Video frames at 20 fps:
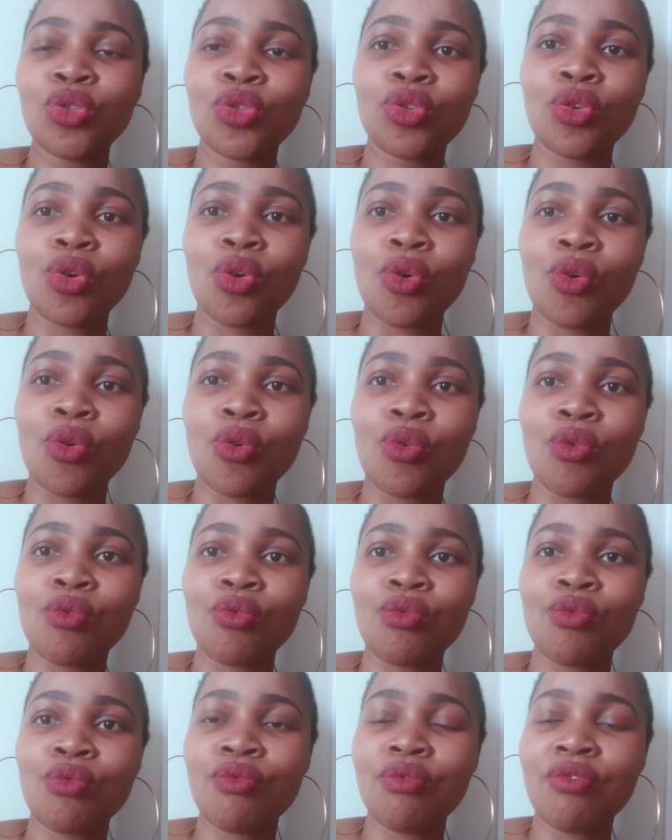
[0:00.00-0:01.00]
So
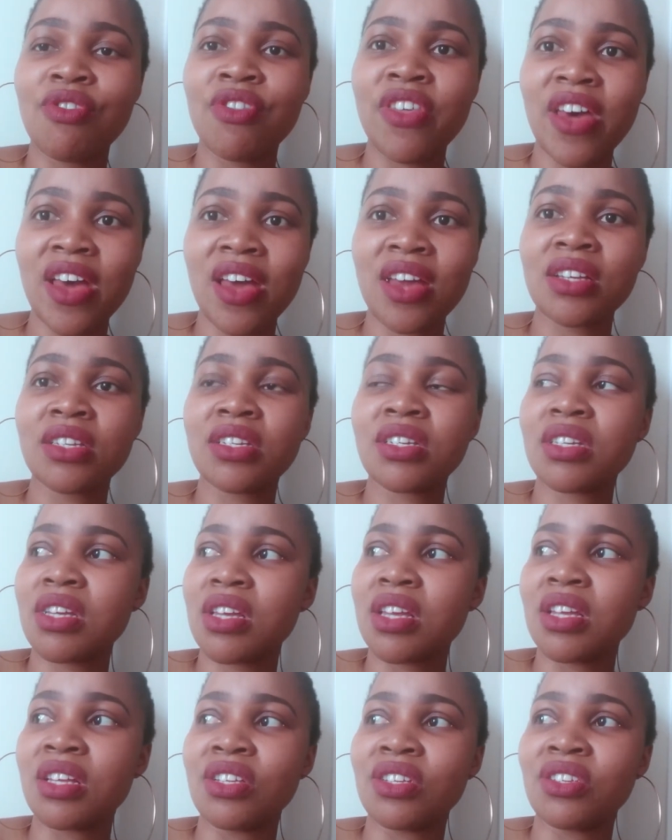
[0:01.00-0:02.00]
that
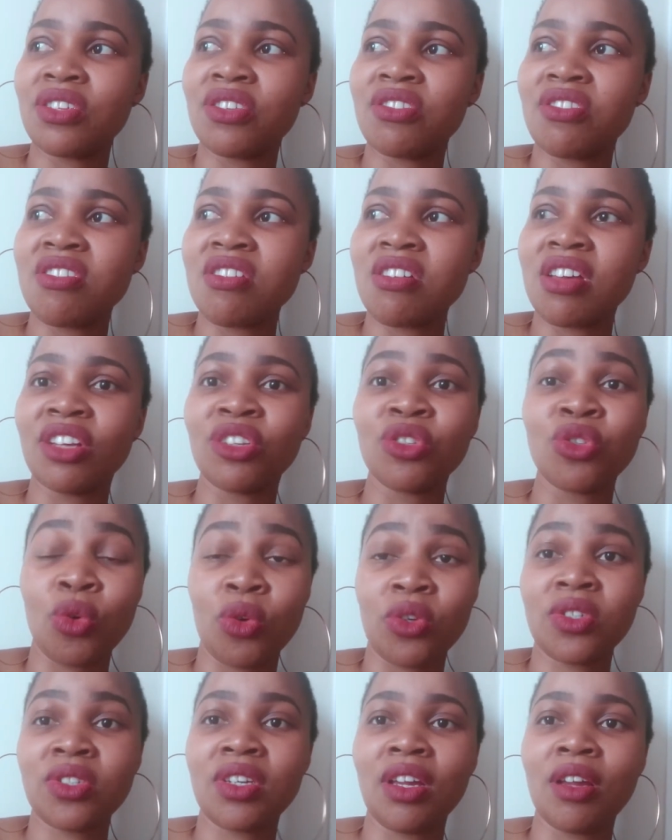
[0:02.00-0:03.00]
is the
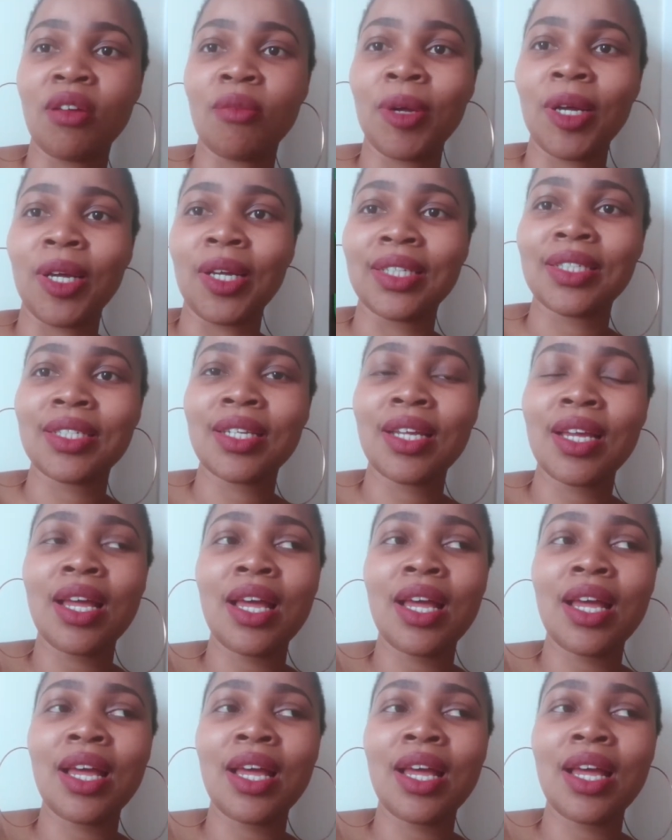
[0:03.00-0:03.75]
exhausting part.